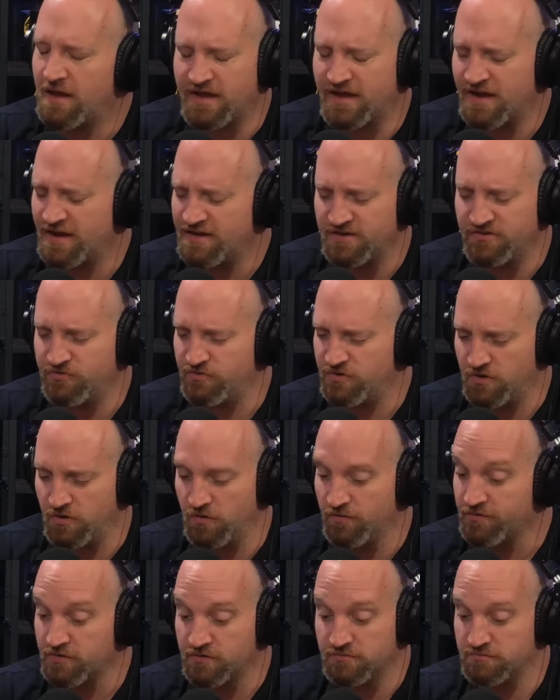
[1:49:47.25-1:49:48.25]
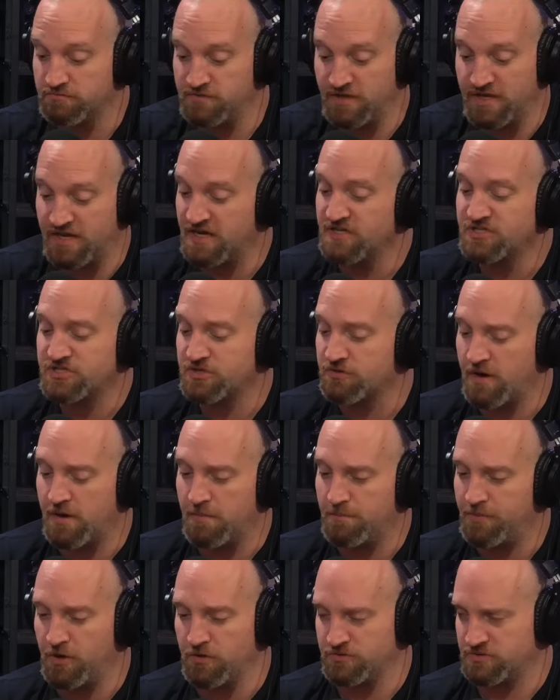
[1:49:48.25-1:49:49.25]
I got into it over like an
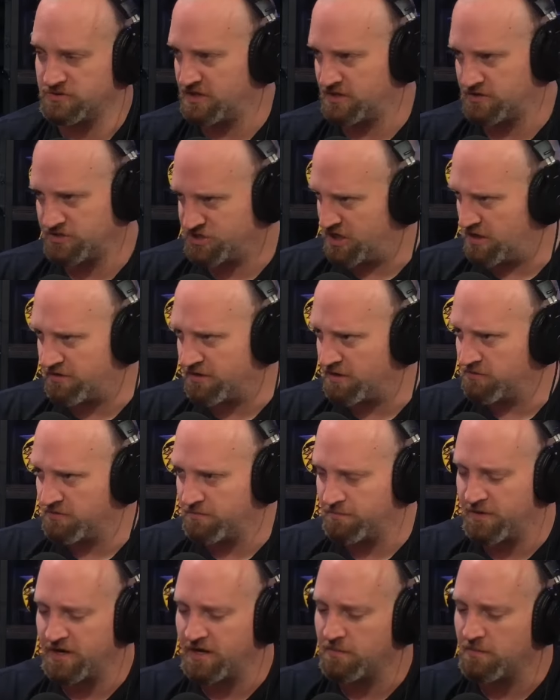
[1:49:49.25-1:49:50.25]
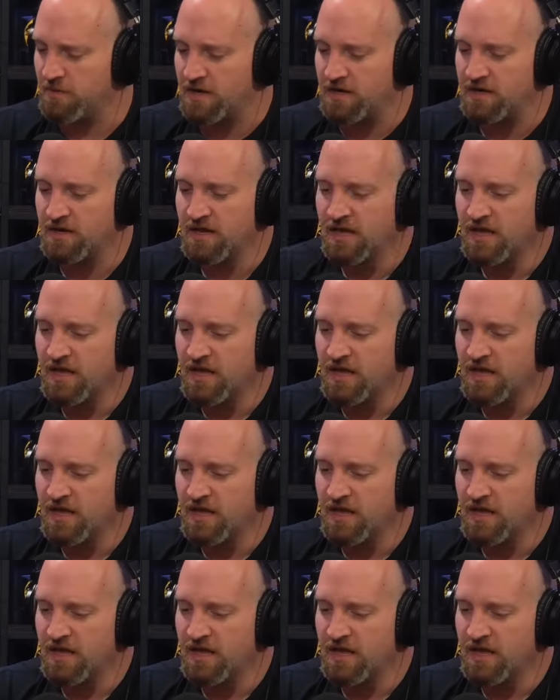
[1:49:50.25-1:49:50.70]
Instagram post, like sharing it with a buddy of mine.